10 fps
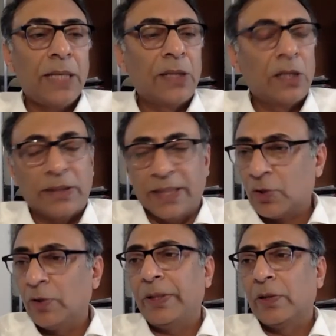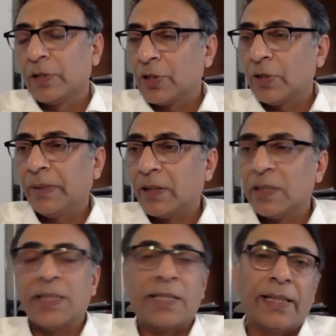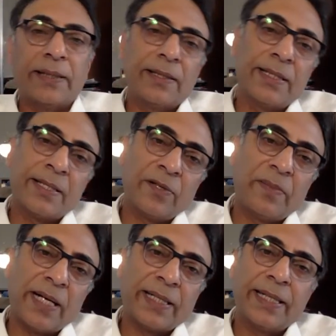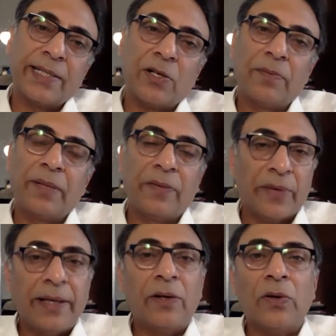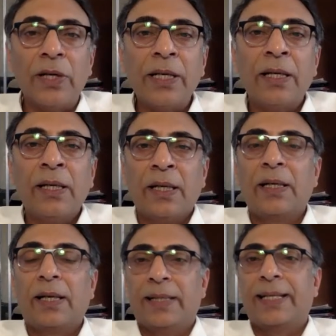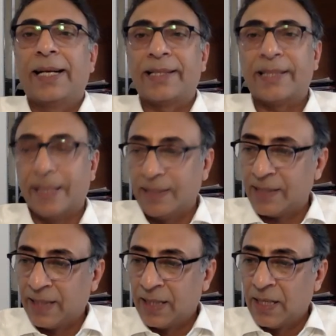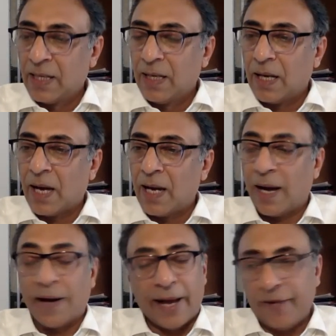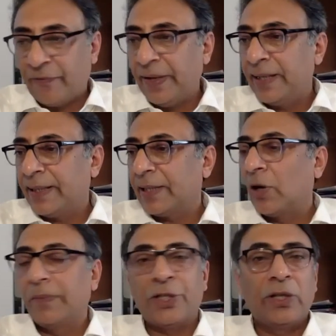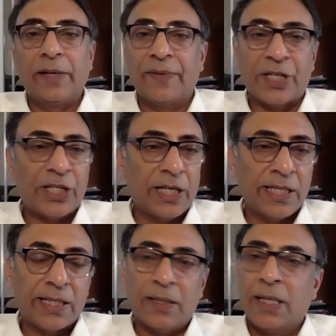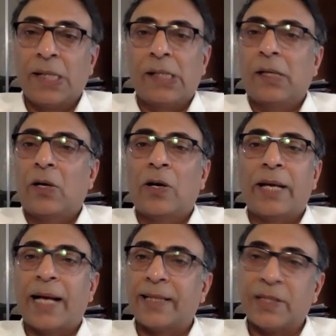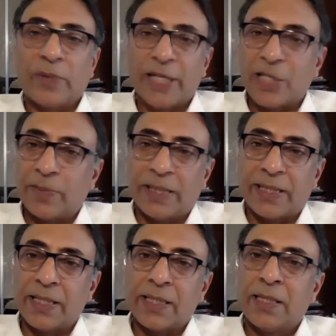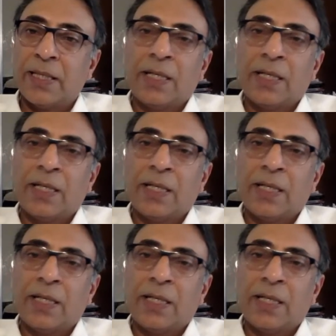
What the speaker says: Now, this could be also because the signals from the market has not been very good in that sense. I feel that government should give it a chance on as is where is basis.